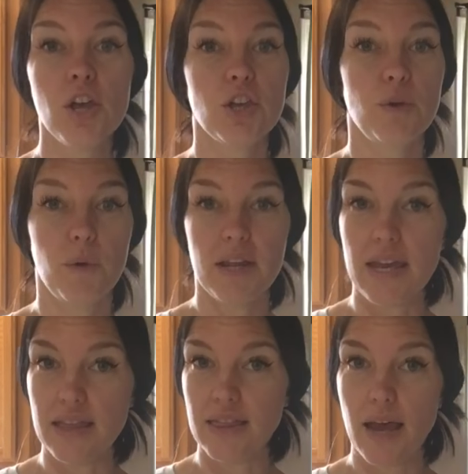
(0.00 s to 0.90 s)
You want to
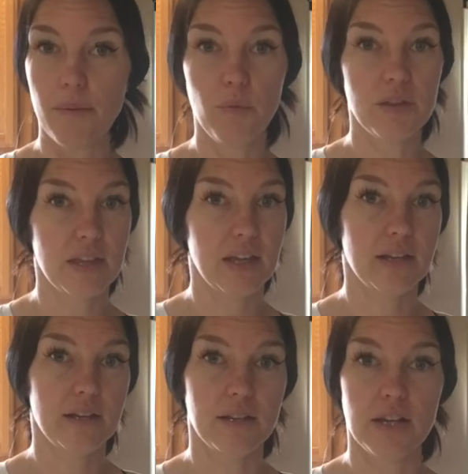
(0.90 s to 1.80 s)
eat them
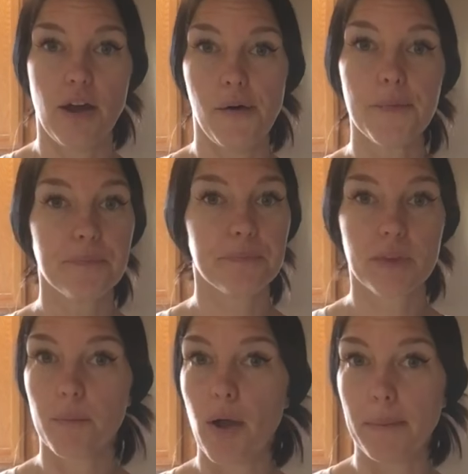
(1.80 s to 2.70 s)
within,
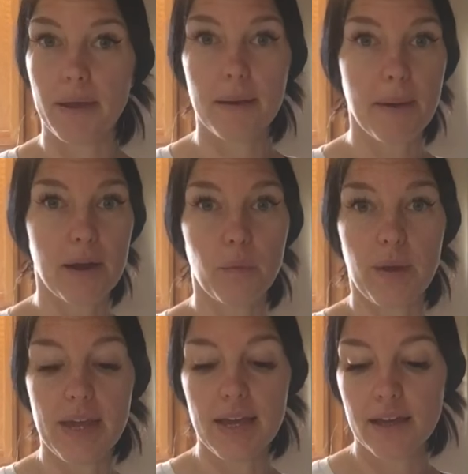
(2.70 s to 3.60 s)
probably about a
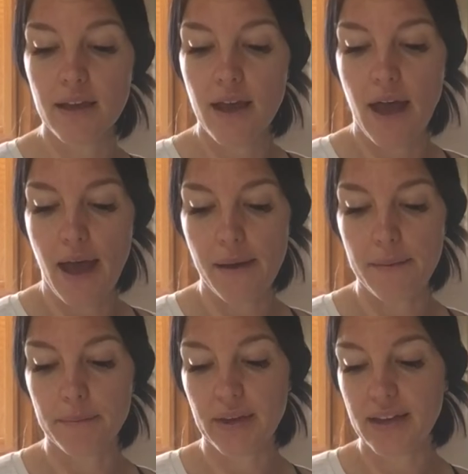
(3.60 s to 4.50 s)
week,
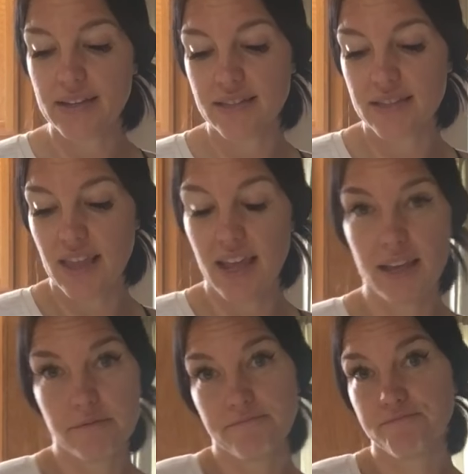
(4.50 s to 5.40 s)
because they